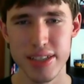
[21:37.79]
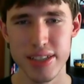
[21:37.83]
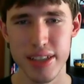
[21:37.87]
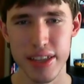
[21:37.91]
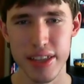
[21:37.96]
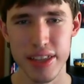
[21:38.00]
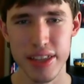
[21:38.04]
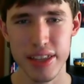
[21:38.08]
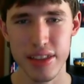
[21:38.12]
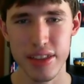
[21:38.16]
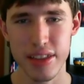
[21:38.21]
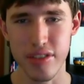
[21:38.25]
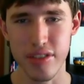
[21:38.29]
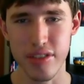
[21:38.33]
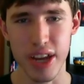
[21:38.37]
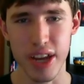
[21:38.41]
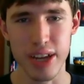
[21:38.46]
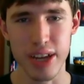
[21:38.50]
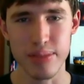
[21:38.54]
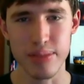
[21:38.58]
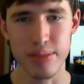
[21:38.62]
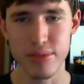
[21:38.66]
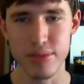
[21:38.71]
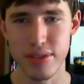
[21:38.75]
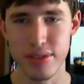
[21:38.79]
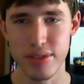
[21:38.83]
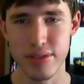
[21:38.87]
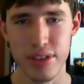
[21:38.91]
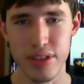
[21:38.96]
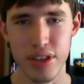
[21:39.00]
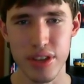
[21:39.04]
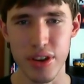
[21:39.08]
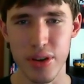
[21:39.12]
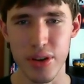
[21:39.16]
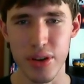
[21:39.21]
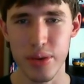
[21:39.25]
I think the times.
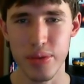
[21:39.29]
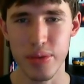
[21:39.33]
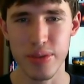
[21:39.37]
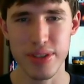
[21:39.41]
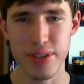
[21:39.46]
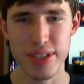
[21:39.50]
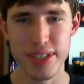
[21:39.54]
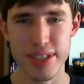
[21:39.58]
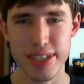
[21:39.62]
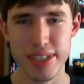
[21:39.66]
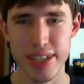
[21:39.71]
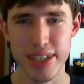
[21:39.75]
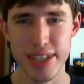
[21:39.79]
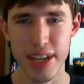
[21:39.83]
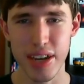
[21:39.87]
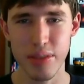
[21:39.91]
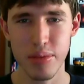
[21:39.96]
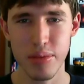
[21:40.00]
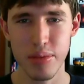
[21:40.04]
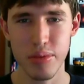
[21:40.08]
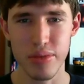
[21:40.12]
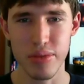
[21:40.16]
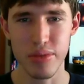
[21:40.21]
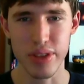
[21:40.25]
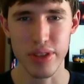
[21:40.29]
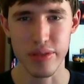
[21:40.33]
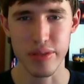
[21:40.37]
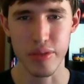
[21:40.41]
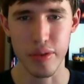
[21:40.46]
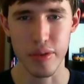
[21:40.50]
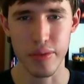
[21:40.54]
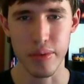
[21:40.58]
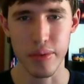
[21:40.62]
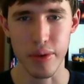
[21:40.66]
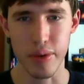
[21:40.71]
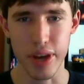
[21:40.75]
Does anyone really
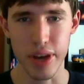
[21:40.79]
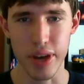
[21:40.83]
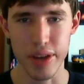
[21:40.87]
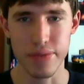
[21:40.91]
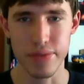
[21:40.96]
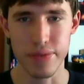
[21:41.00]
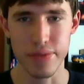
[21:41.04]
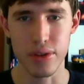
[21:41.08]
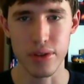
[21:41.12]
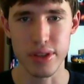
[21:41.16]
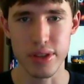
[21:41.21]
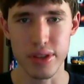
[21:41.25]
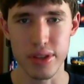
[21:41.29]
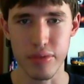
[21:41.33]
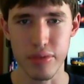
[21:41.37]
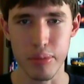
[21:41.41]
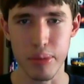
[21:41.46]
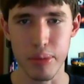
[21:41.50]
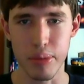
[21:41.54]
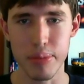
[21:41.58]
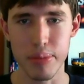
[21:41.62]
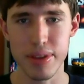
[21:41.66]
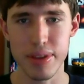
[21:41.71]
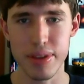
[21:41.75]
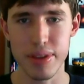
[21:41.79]
fondly remember?